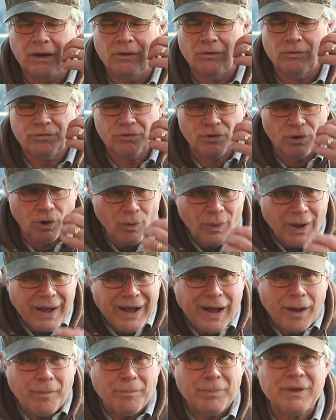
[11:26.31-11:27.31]
throw
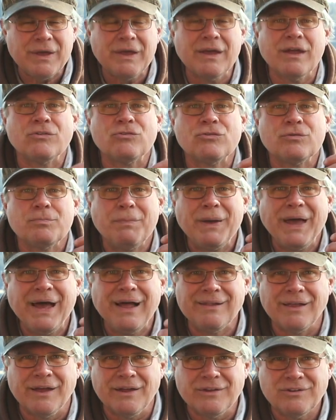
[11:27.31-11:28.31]
up its
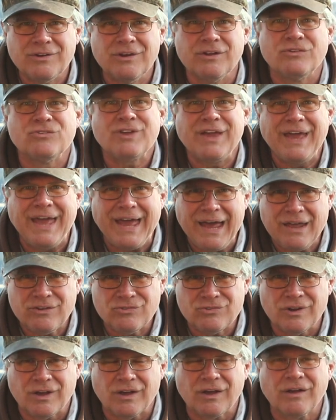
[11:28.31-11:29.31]
pellet, its
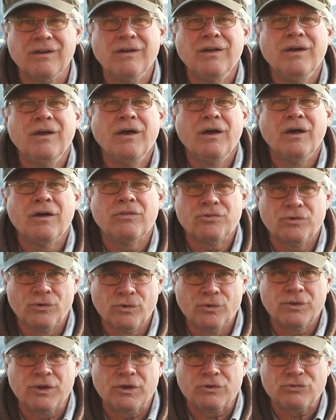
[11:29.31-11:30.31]
casting,
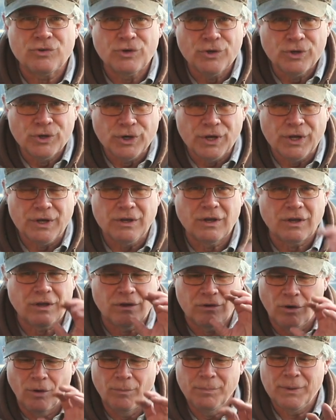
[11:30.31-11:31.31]
through this hood. It
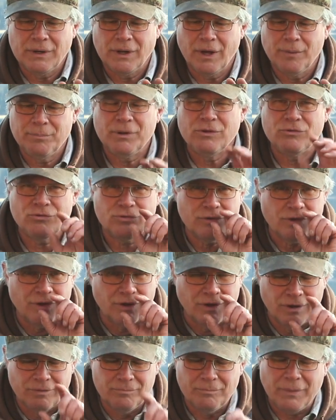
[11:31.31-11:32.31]
can open up its
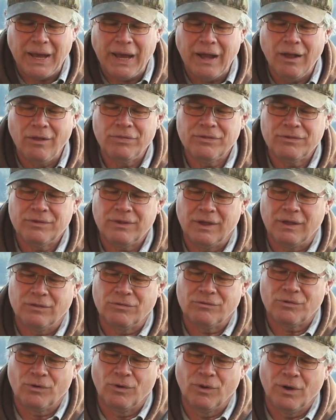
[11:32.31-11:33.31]
mouth and
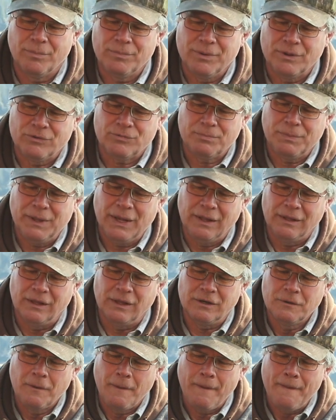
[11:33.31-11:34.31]
throw up its
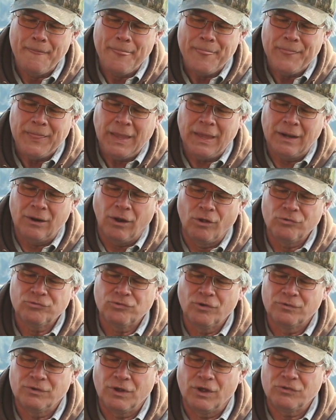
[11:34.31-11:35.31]
pellet. It
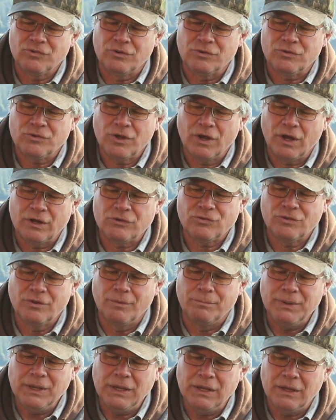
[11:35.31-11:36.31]
also doesn't touch the
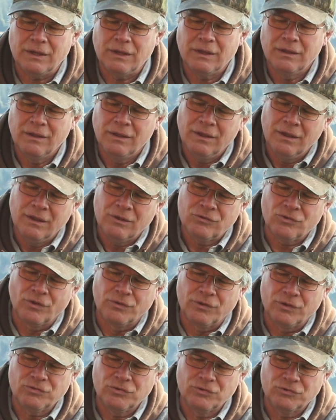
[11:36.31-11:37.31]
beak. So this